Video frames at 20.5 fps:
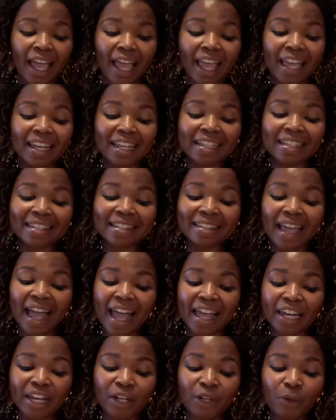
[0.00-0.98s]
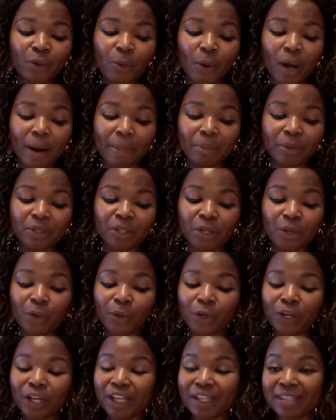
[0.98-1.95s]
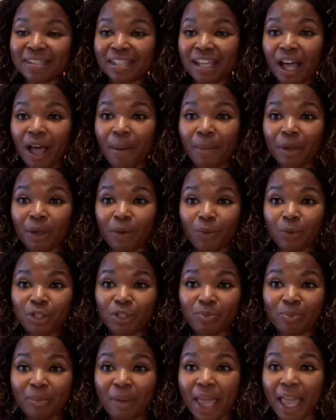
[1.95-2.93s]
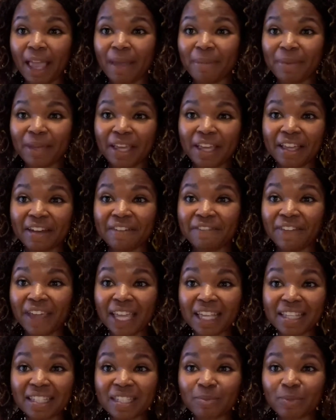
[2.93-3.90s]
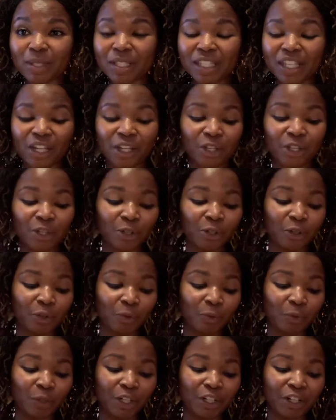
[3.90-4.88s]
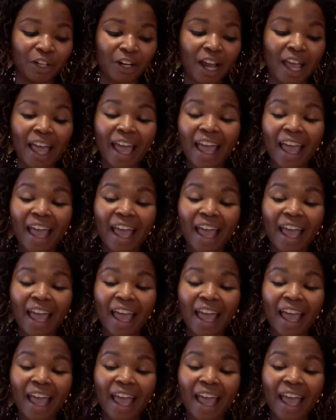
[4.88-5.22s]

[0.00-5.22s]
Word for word: an exciting new opportunity is coming, which may be advancements in your career.